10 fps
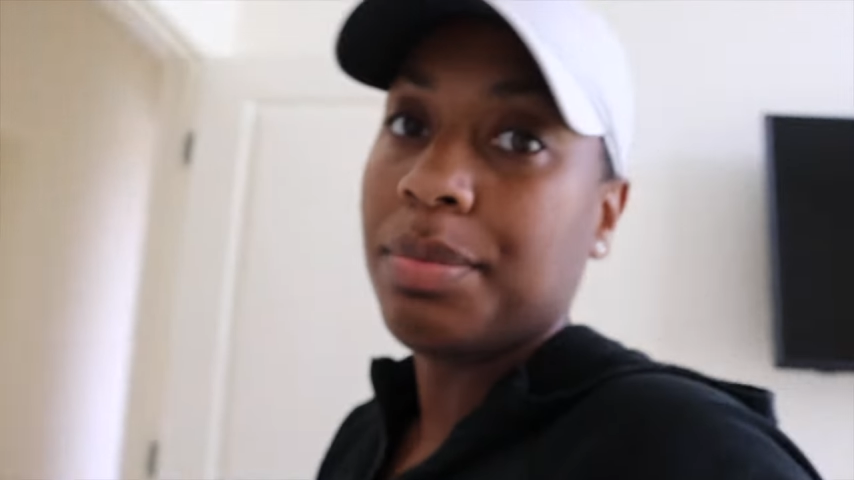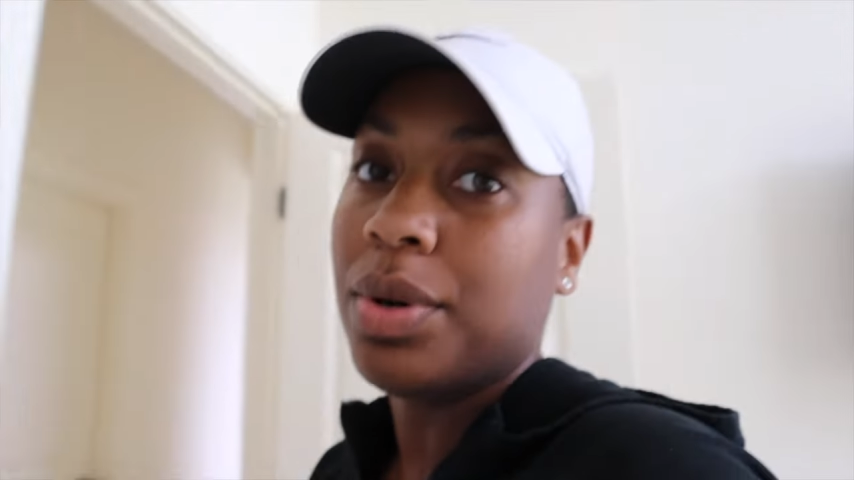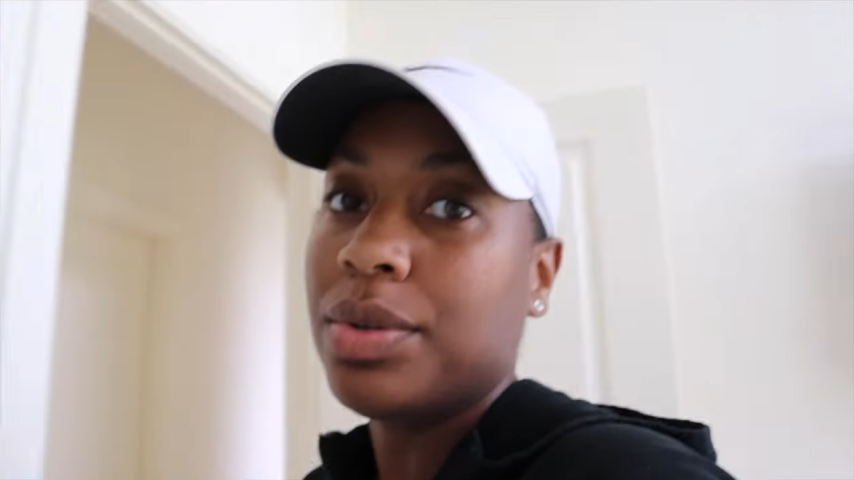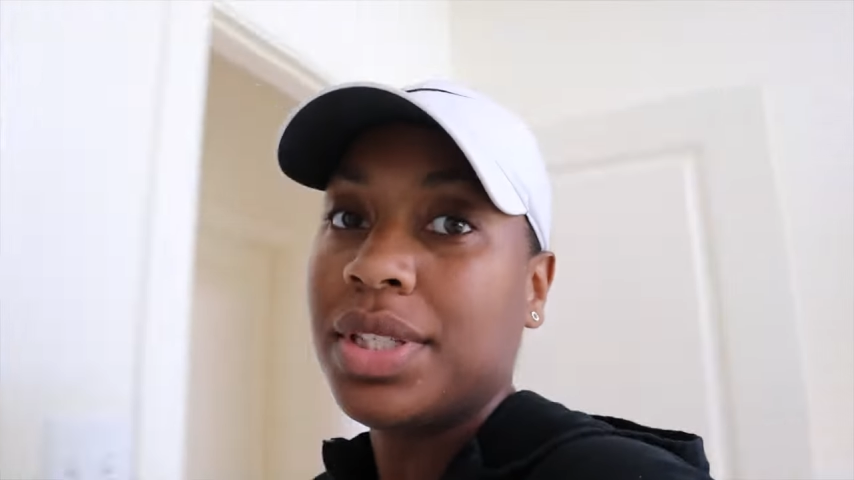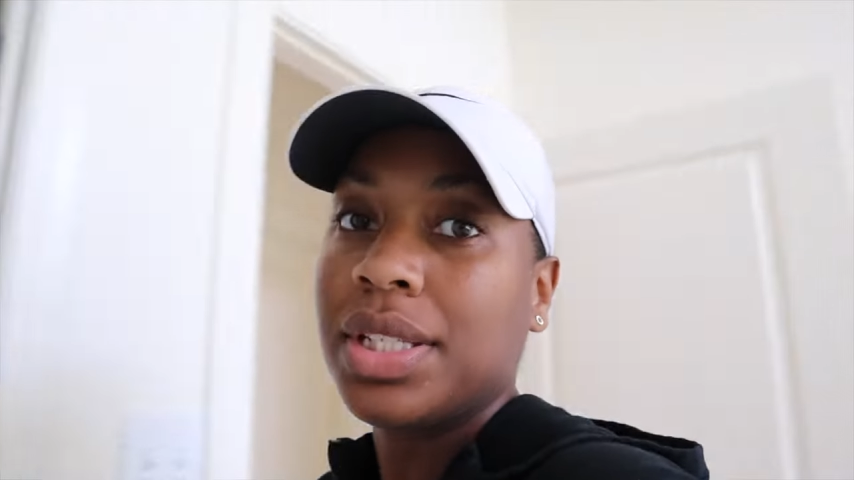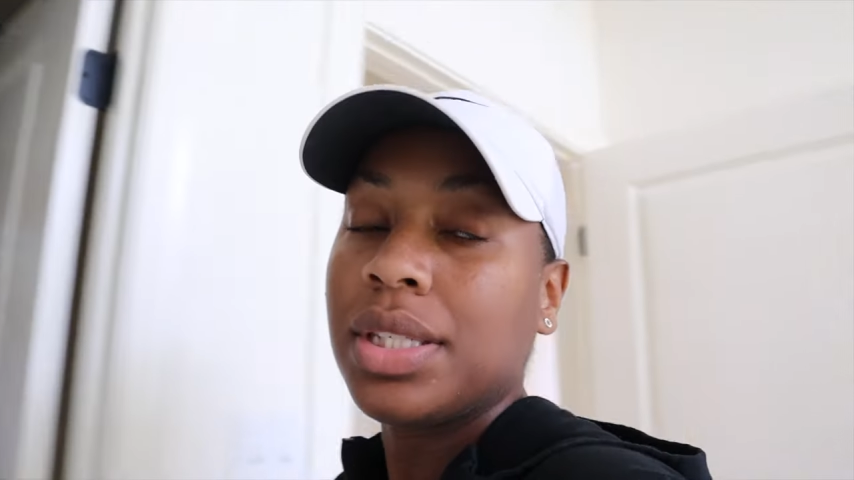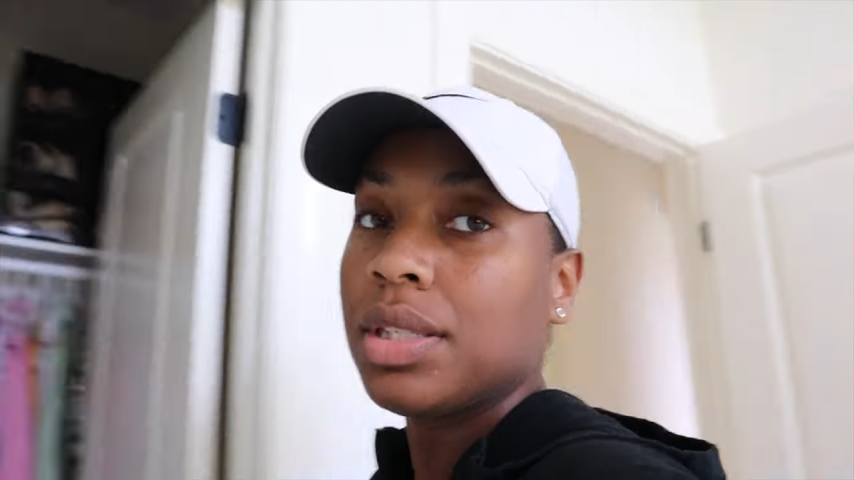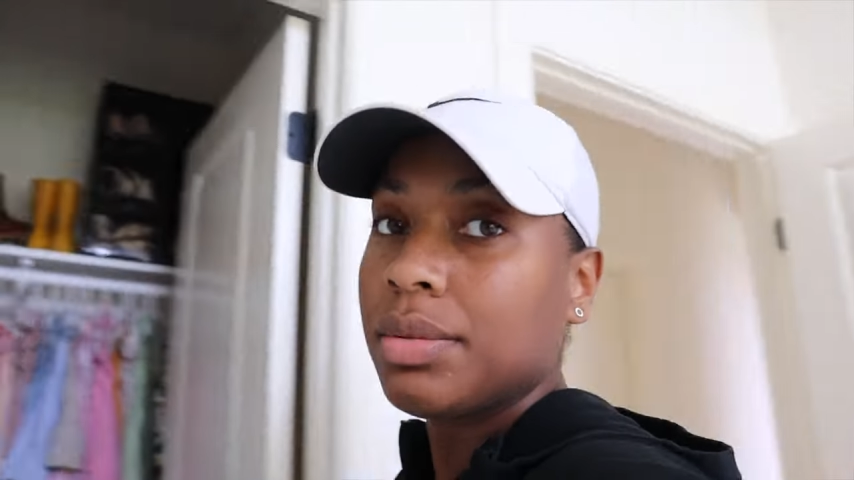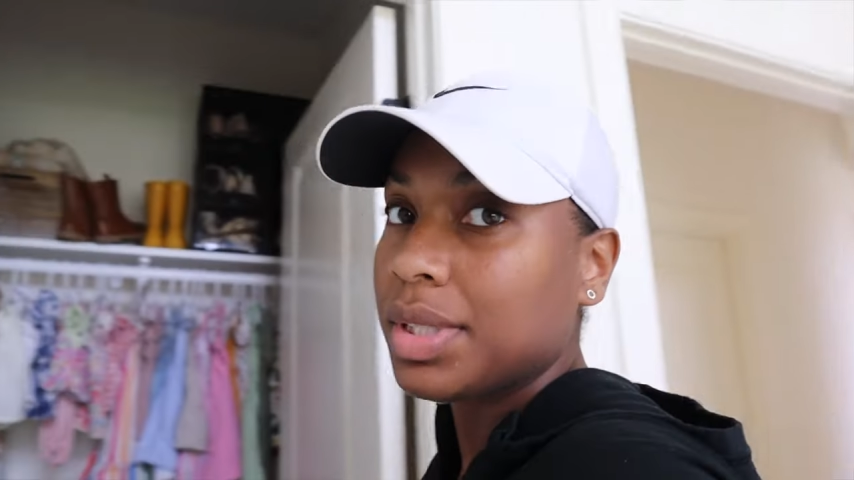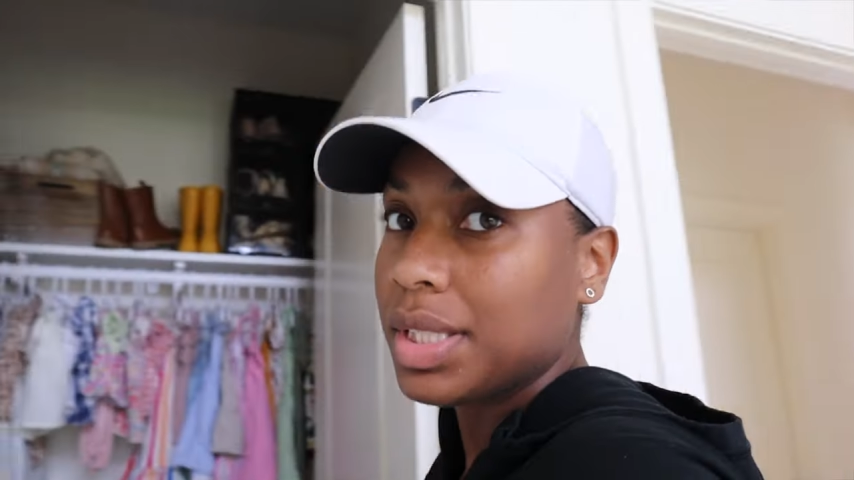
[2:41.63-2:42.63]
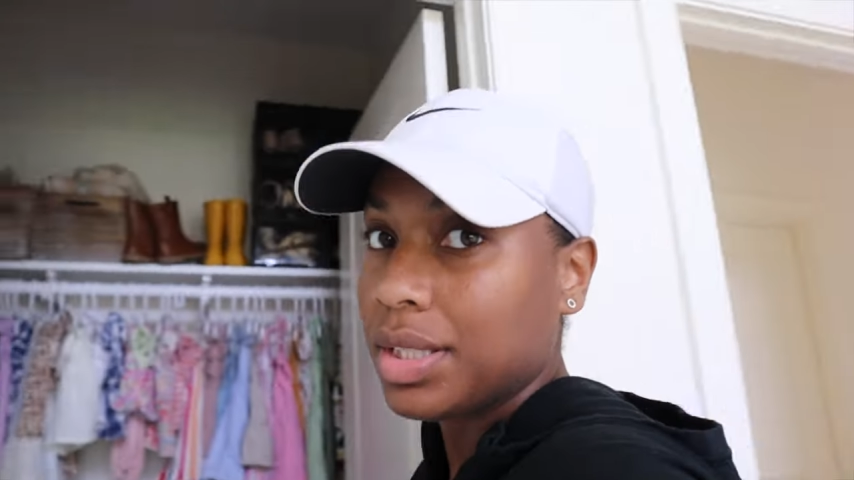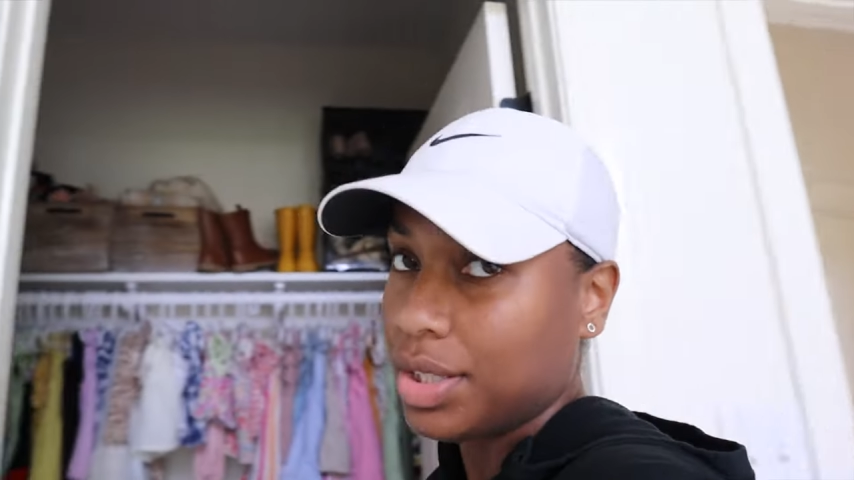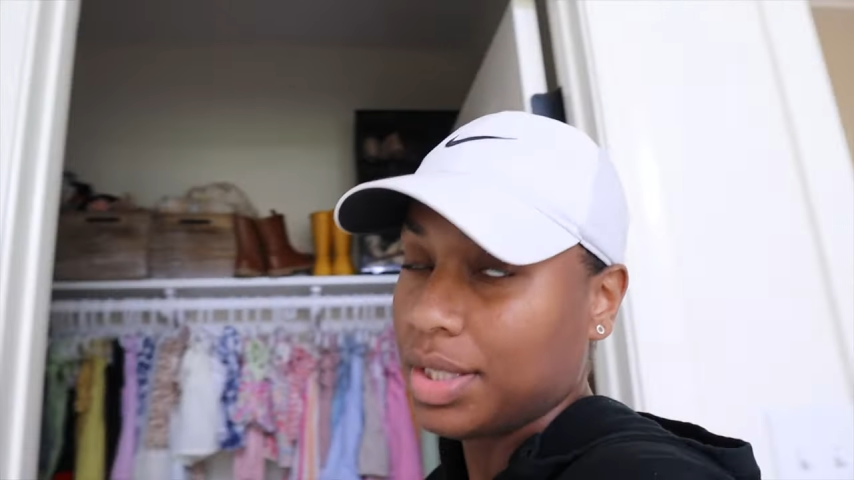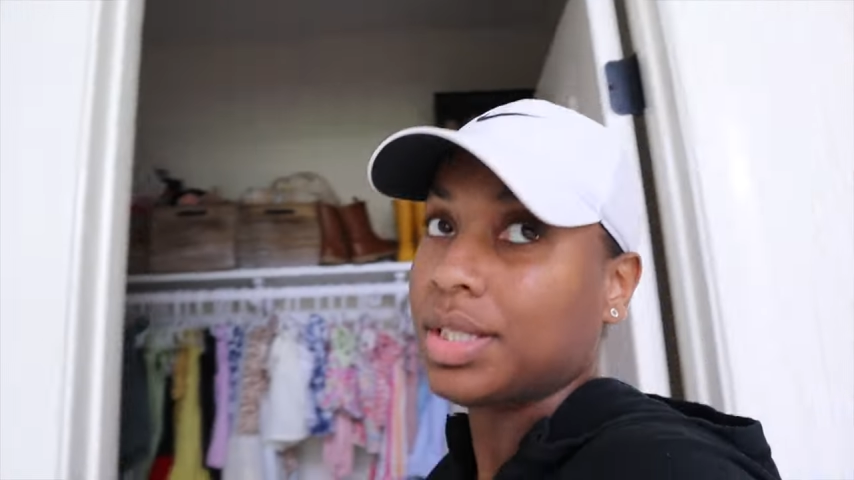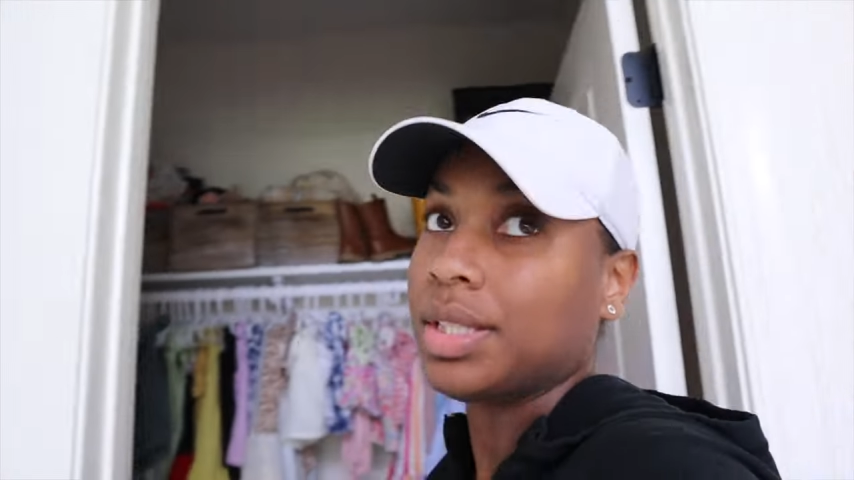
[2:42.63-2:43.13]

bow system since she's